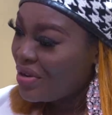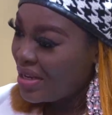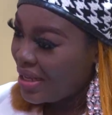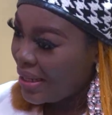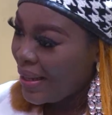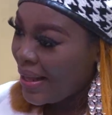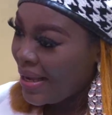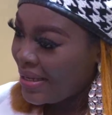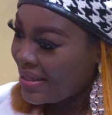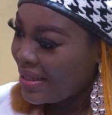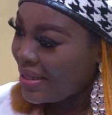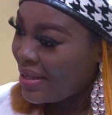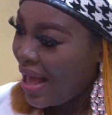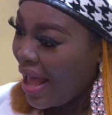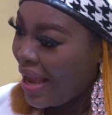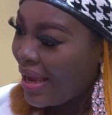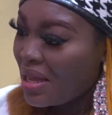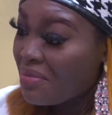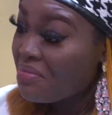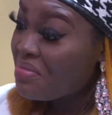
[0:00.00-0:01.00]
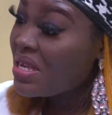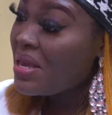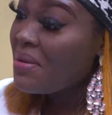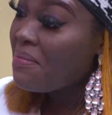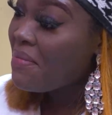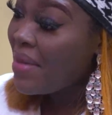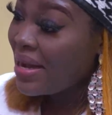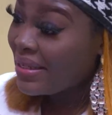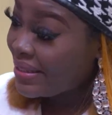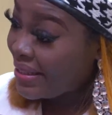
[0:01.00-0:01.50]
realize I can be
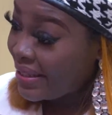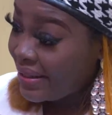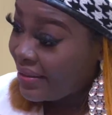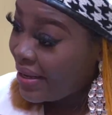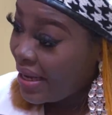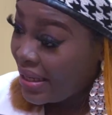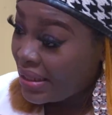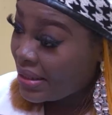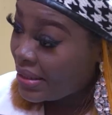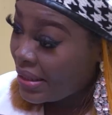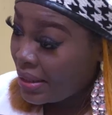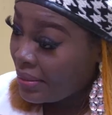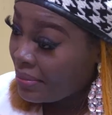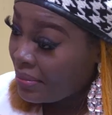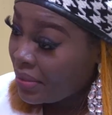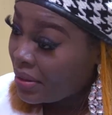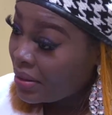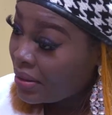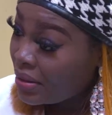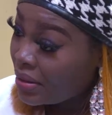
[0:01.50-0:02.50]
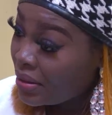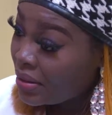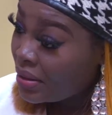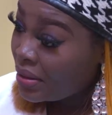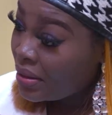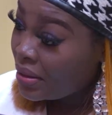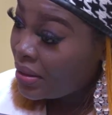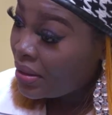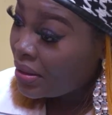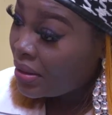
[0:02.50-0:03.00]
a mad girl anytime?
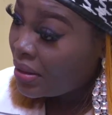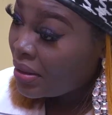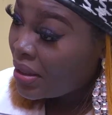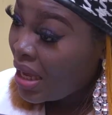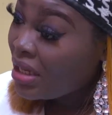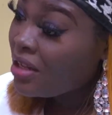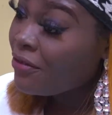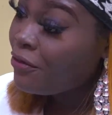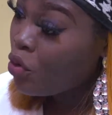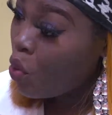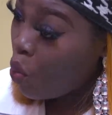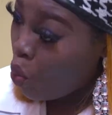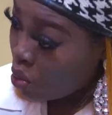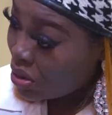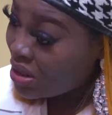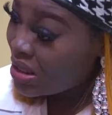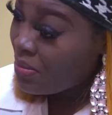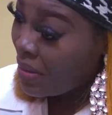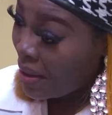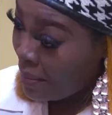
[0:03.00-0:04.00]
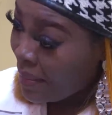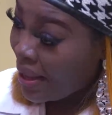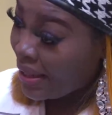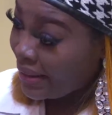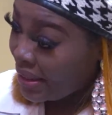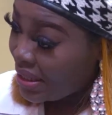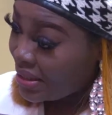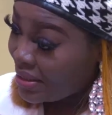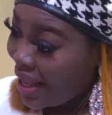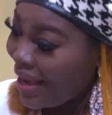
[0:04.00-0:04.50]
And if you want my
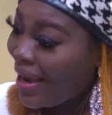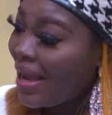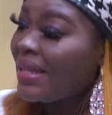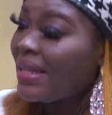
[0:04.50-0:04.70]
madness, I